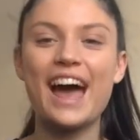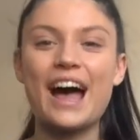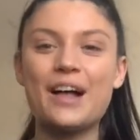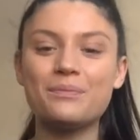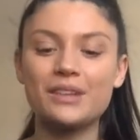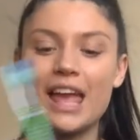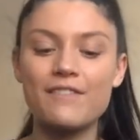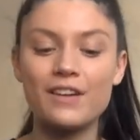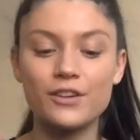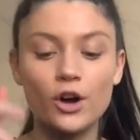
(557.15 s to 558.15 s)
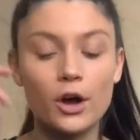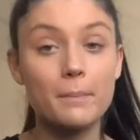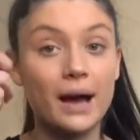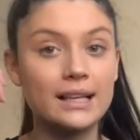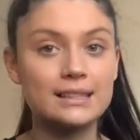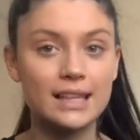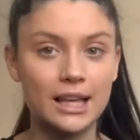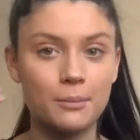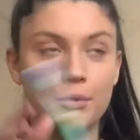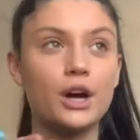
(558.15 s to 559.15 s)
If I've forgotten my
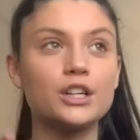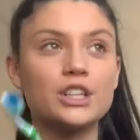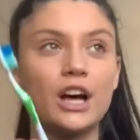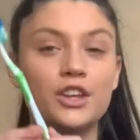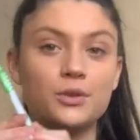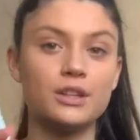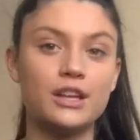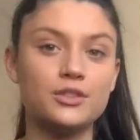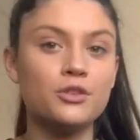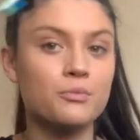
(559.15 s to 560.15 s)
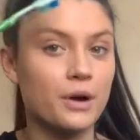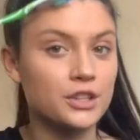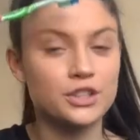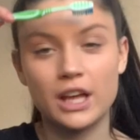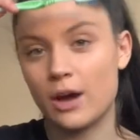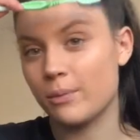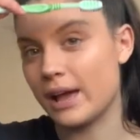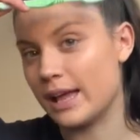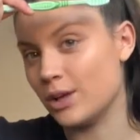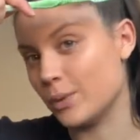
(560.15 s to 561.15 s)
slicking brush, I'll use a toothbrush to get away
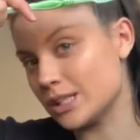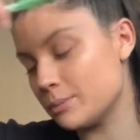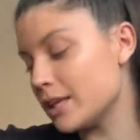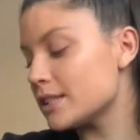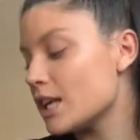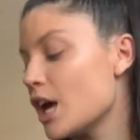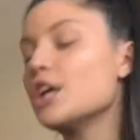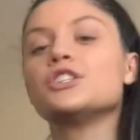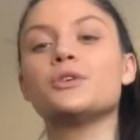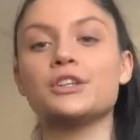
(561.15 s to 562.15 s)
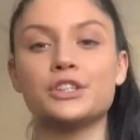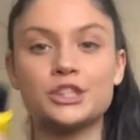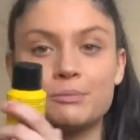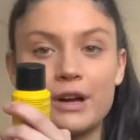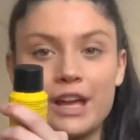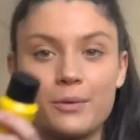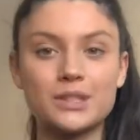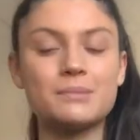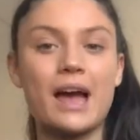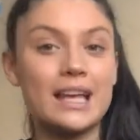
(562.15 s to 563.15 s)
any wispies. So I'll just spray it with
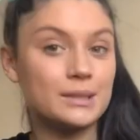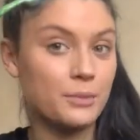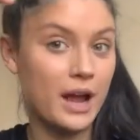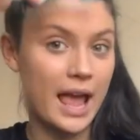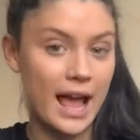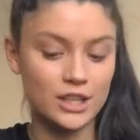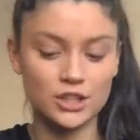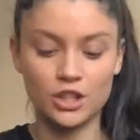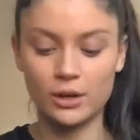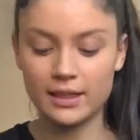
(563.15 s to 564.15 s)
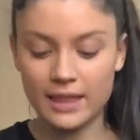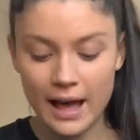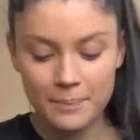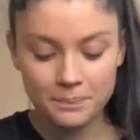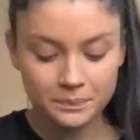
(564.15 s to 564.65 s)
some hairspray and just go like that.